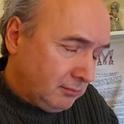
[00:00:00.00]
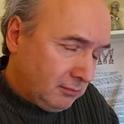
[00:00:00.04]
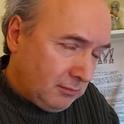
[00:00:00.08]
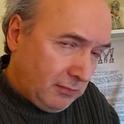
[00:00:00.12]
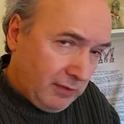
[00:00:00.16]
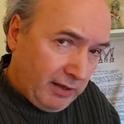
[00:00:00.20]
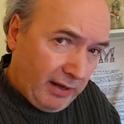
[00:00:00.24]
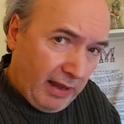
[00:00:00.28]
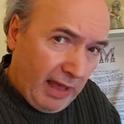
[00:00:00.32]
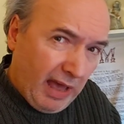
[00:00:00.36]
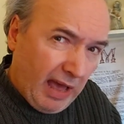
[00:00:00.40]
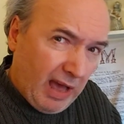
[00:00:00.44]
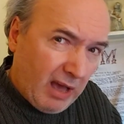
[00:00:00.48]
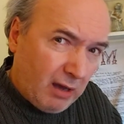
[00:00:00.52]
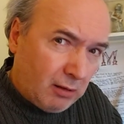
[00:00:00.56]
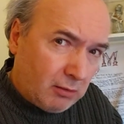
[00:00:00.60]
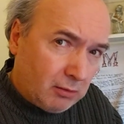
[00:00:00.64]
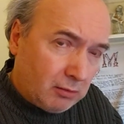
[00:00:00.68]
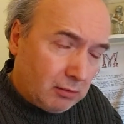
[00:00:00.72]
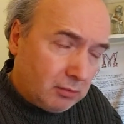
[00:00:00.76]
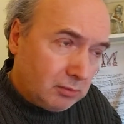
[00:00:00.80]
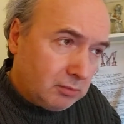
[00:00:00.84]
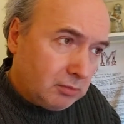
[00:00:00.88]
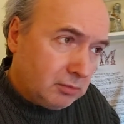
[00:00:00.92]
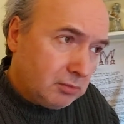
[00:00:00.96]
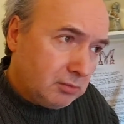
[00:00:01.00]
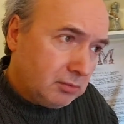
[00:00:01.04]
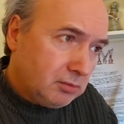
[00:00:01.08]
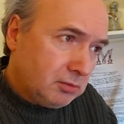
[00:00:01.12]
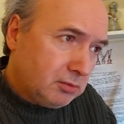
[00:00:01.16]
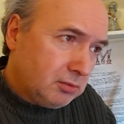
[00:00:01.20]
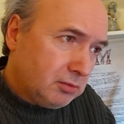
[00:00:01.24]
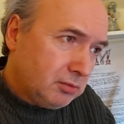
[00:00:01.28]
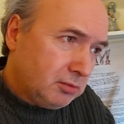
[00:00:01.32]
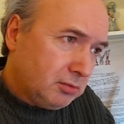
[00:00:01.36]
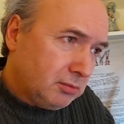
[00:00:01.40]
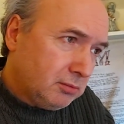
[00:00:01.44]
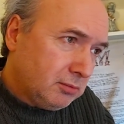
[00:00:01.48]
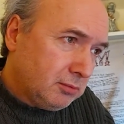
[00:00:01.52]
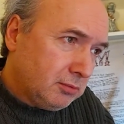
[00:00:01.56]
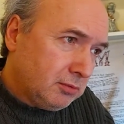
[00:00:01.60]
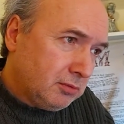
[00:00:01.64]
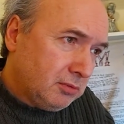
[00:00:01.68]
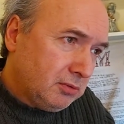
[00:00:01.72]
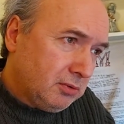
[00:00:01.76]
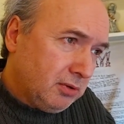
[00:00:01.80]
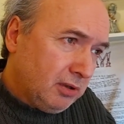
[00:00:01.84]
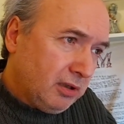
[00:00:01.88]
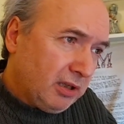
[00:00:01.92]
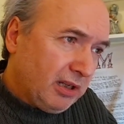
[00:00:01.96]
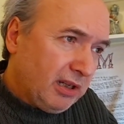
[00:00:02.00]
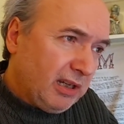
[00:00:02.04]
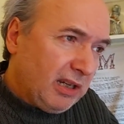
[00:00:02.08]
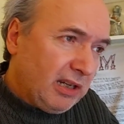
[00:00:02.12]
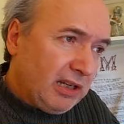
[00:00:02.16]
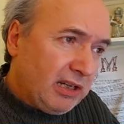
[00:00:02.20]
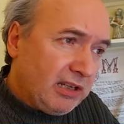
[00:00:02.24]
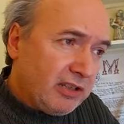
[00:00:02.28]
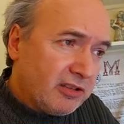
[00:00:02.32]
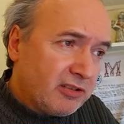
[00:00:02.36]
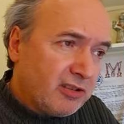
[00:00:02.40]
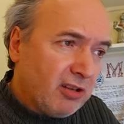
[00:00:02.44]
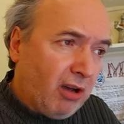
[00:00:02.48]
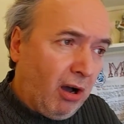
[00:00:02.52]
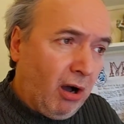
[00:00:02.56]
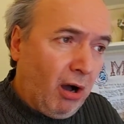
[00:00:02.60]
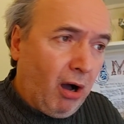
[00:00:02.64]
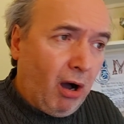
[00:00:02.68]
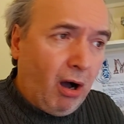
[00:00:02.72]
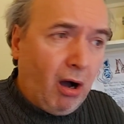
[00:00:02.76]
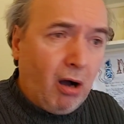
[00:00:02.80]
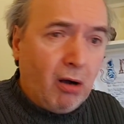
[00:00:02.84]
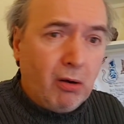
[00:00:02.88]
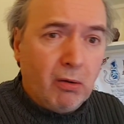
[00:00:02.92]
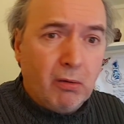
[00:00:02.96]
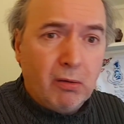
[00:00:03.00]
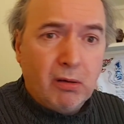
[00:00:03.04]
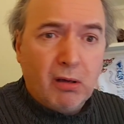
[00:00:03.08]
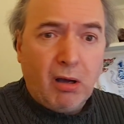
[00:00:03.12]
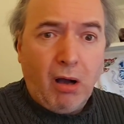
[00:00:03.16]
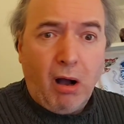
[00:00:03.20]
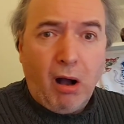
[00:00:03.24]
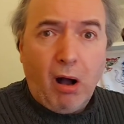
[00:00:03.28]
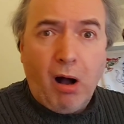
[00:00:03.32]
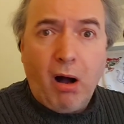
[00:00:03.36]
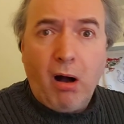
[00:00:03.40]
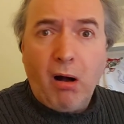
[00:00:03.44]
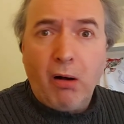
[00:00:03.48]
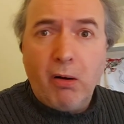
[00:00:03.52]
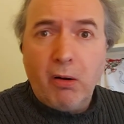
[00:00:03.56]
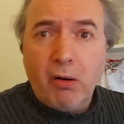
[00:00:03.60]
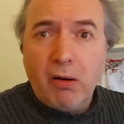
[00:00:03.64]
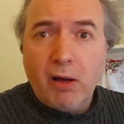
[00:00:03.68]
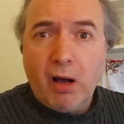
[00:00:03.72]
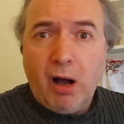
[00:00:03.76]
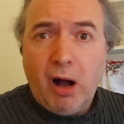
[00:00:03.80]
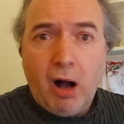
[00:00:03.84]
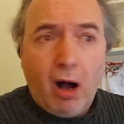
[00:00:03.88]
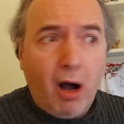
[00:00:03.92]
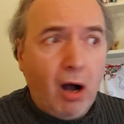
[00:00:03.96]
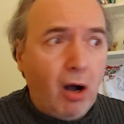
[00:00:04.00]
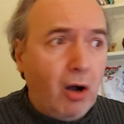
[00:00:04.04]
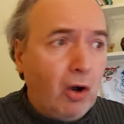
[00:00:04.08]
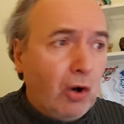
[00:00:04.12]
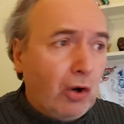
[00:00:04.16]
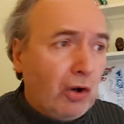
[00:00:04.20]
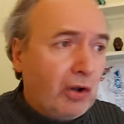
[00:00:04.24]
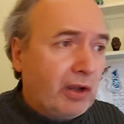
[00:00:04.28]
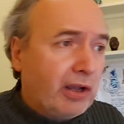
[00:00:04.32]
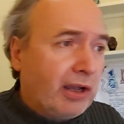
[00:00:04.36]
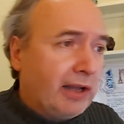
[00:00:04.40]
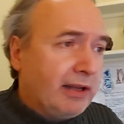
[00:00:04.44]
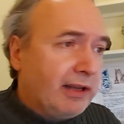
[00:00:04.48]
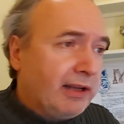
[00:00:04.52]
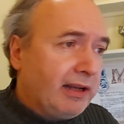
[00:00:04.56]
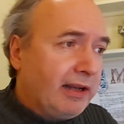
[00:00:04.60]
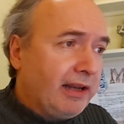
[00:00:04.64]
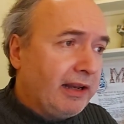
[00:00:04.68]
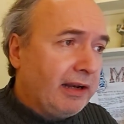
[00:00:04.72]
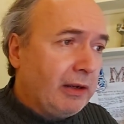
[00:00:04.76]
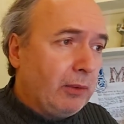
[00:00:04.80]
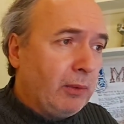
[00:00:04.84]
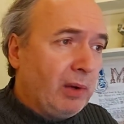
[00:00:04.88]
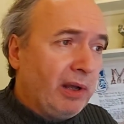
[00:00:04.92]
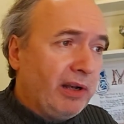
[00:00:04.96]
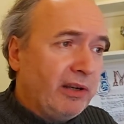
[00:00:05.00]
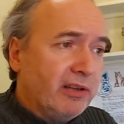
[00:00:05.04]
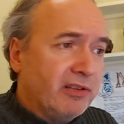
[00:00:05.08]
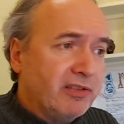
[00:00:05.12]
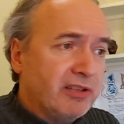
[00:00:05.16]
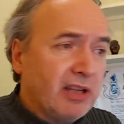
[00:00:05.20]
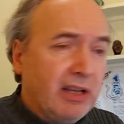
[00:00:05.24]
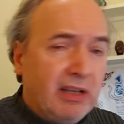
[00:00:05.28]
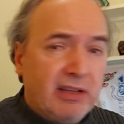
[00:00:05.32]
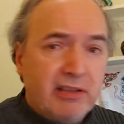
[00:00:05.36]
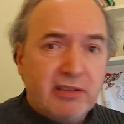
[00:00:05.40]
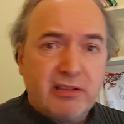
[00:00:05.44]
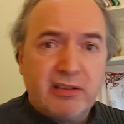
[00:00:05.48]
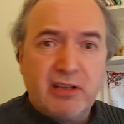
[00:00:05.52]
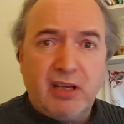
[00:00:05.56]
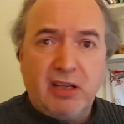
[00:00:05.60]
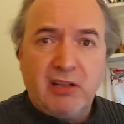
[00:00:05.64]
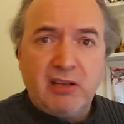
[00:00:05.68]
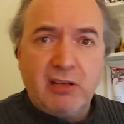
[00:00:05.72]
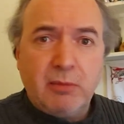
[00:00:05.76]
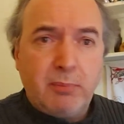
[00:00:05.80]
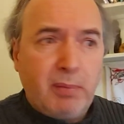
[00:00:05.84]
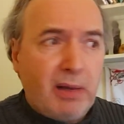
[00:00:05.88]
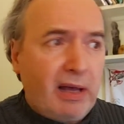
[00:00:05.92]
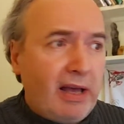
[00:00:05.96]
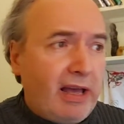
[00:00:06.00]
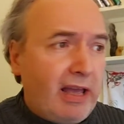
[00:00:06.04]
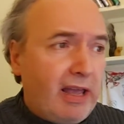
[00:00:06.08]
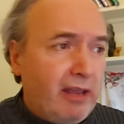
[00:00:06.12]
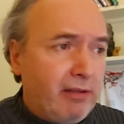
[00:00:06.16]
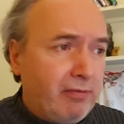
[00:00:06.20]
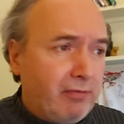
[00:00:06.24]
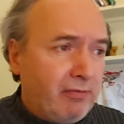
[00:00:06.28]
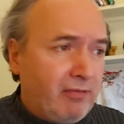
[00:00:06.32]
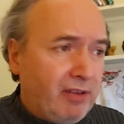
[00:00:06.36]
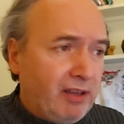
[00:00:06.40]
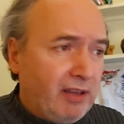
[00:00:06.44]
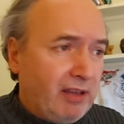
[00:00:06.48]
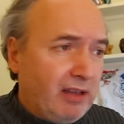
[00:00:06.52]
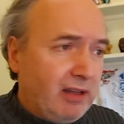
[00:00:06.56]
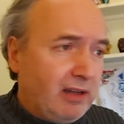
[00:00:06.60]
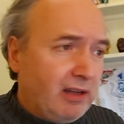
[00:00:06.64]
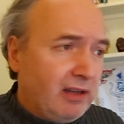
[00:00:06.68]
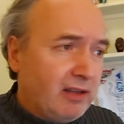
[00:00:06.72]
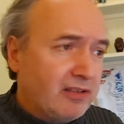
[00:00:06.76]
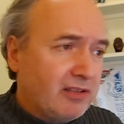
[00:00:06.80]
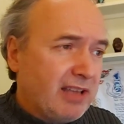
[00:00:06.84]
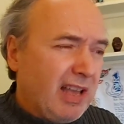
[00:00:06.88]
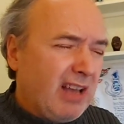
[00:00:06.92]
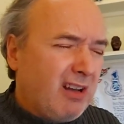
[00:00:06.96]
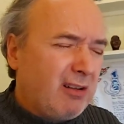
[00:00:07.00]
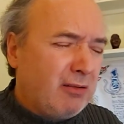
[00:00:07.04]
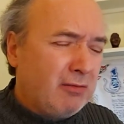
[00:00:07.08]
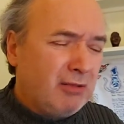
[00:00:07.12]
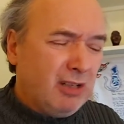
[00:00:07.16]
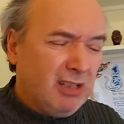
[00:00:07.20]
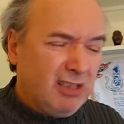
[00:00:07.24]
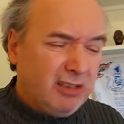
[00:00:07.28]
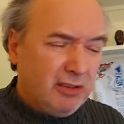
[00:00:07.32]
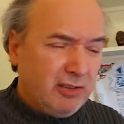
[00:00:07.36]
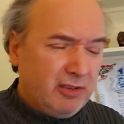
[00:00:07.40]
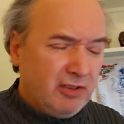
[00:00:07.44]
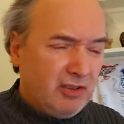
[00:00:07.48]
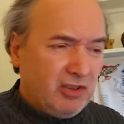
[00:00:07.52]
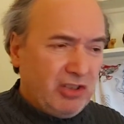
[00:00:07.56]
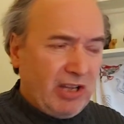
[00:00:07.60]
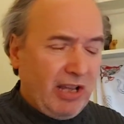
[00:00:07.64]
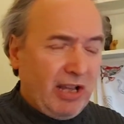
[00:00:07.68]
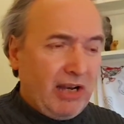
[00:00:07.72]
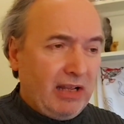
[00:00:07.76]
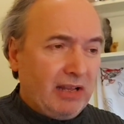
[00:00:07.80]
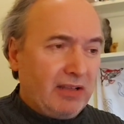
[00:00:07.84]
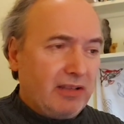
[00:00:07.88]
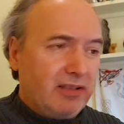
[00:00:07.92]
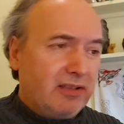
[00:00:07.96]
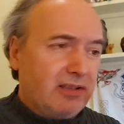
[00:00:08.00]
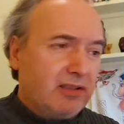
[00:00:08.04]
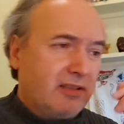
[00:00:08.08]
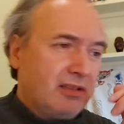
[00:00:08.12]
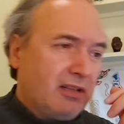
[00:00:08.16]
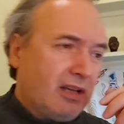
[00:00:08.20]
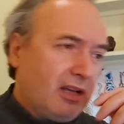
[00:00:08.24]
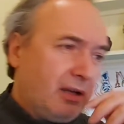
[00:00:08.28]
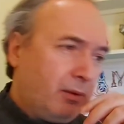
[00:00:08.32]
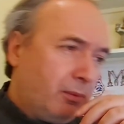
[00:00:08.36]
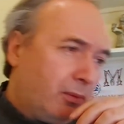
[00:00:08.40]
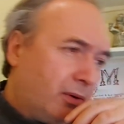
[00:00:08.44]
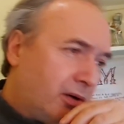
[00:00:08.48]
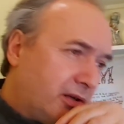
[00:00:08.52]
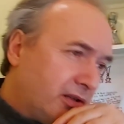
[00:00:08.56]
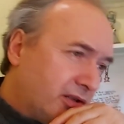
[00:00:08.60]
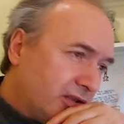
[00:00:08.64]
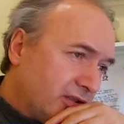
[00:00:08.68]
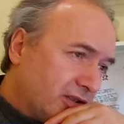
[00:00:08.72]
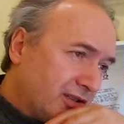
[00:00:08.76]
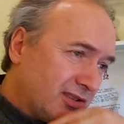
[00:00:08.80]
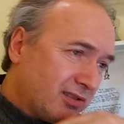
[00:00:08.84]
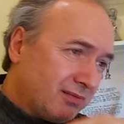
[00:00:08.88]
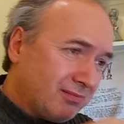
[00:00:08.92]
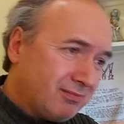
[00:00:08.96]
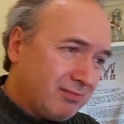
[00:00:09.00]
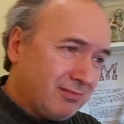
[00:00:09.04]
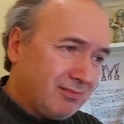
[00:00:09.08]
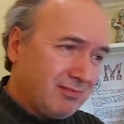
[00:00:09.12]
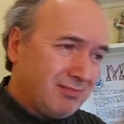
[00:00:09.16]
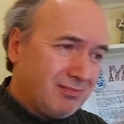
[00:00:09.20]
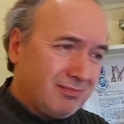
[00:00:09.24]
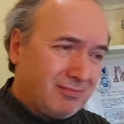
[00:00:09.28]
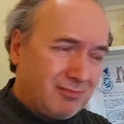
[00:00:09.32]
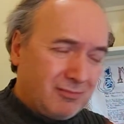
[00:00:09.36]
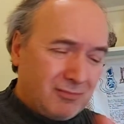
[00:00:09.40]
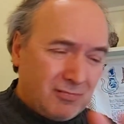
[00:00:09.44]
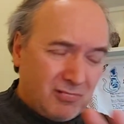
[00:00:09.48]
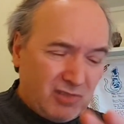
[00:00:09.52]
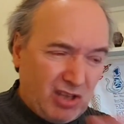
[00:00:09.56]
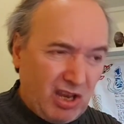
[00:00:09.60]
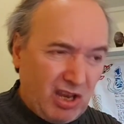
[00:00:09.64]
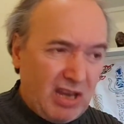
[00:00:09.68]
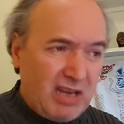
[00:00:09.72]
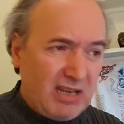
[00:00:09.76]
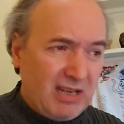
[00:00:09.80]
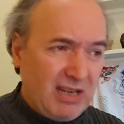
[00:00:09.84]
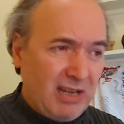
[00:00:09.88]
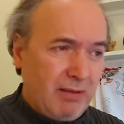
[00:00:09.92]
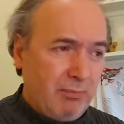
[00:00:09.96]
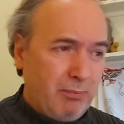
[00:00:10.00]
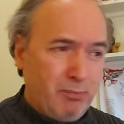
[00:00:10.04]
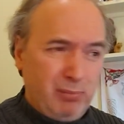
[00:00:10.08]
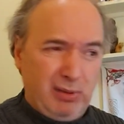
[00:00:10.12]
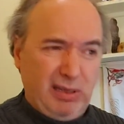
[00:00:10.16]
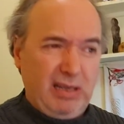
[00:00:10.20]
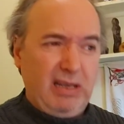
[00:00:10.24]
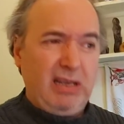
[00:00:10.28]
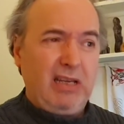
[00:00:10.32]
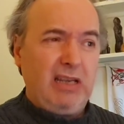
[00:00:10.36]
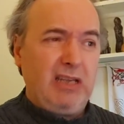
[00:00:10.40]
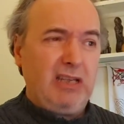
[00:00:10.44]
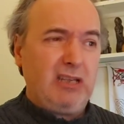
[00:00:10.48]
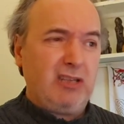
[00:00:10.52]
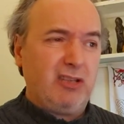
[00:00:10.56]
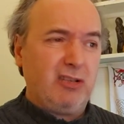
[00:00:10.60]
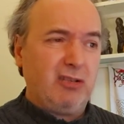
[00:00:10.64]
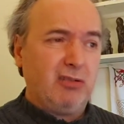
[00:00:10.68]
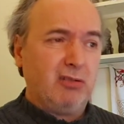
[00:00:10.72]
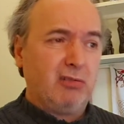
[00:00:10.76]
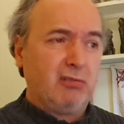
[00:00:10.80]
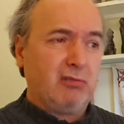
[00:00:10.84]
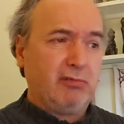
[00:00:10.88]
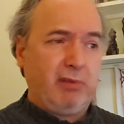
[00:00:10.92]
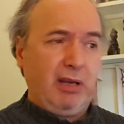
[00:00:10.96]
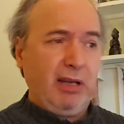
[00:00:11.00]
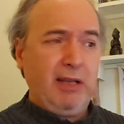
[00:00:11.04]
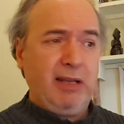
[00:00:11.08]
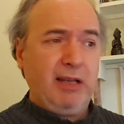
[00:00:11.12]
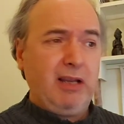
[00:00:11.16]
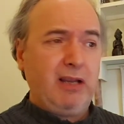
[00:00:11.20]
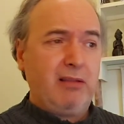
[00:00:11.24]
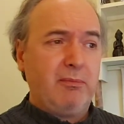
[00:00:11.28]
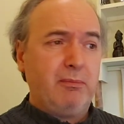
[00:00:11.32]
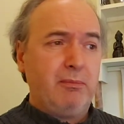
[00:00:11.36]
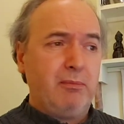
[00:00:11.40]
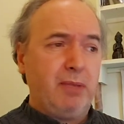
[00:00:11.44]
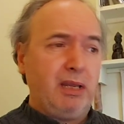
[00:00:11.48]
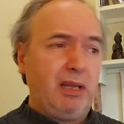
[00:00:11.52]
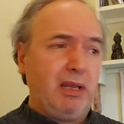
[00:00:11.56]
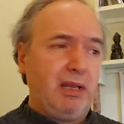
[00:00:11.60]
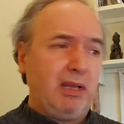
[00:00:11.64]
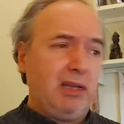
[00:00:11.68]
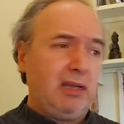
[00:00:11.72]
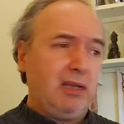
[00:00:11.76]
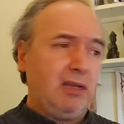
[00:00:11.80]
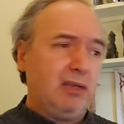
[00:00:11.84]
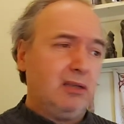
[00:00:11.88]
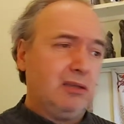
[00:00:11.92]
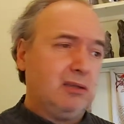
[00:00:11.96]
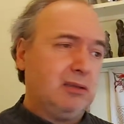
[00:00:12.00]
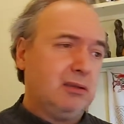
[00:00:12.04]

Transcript: Now, the geese honk, honk, honk, and the little ones skitter by fearless. How jealous I was. Take it, please, you're greener than me.